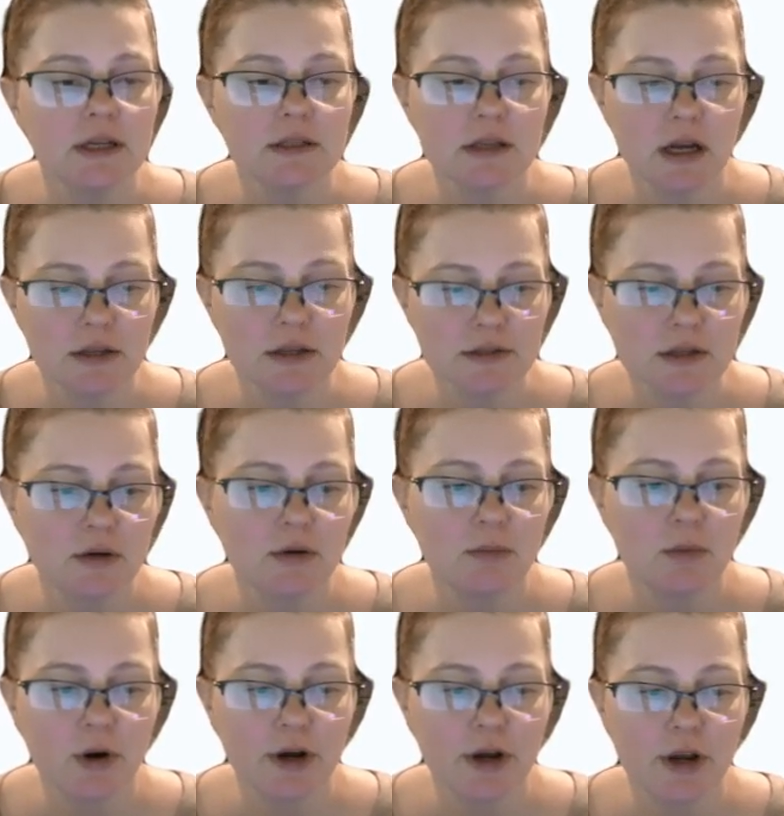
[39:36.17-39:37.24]
It's also
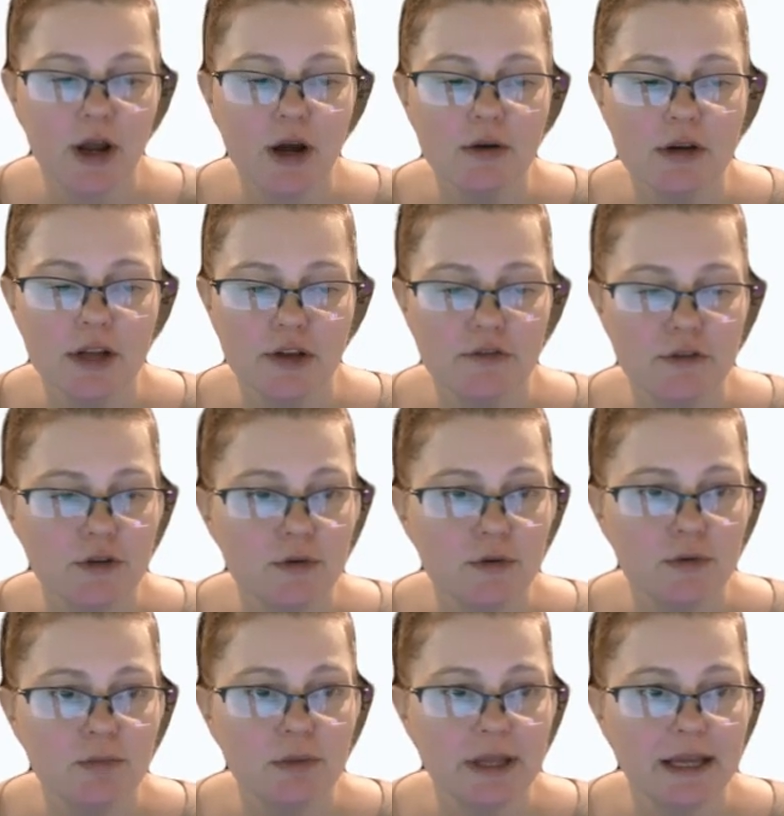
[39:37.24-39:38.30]
important to note if
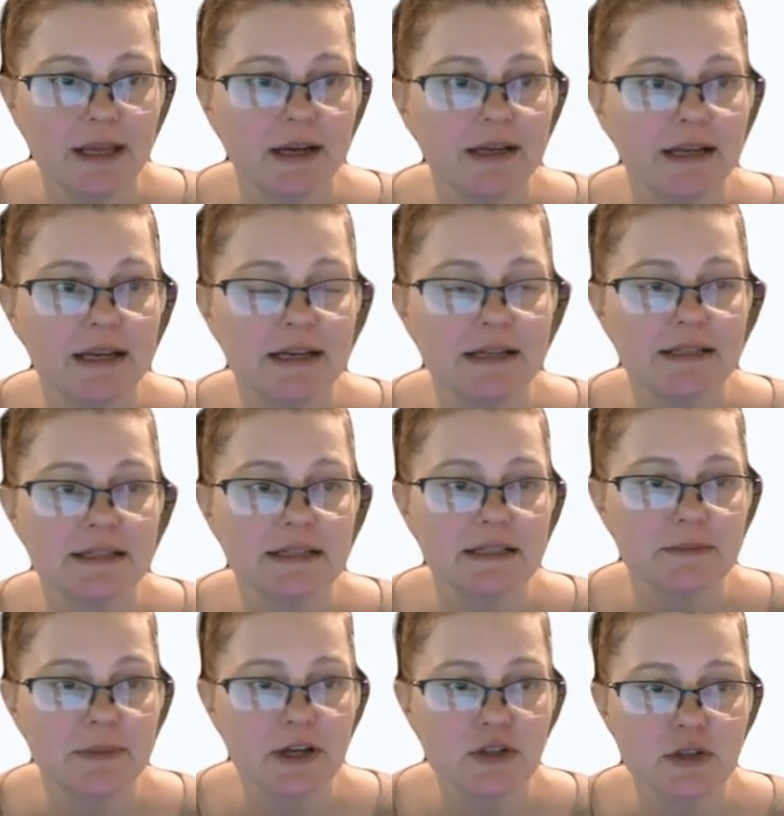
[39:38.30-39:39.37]
you plan on needing to see a
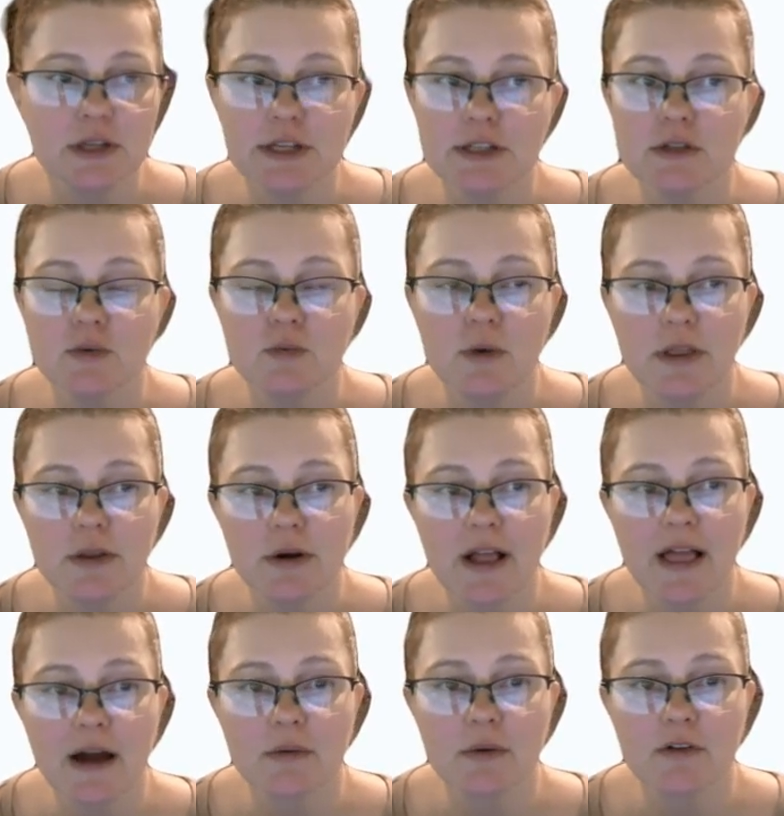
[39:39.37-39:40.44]
specialist, whether
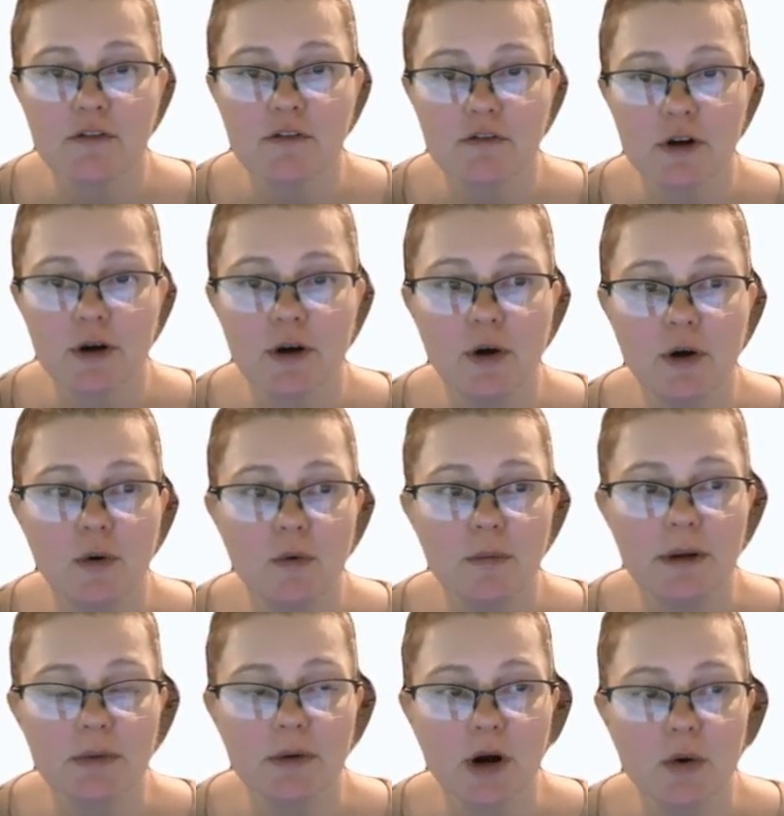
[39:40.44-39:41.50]
that referral will
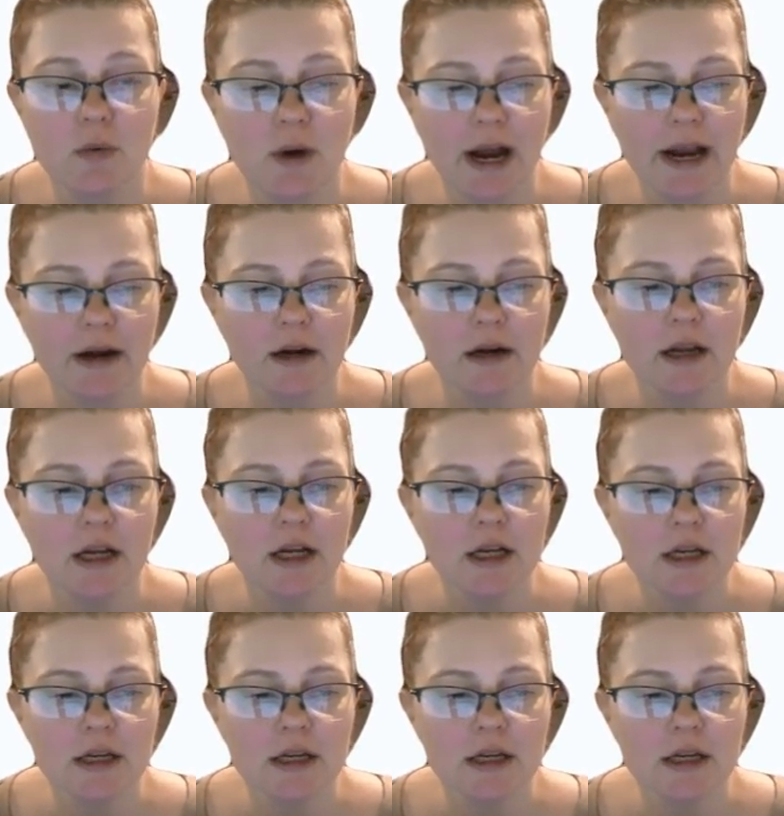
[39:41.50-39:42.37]
be required.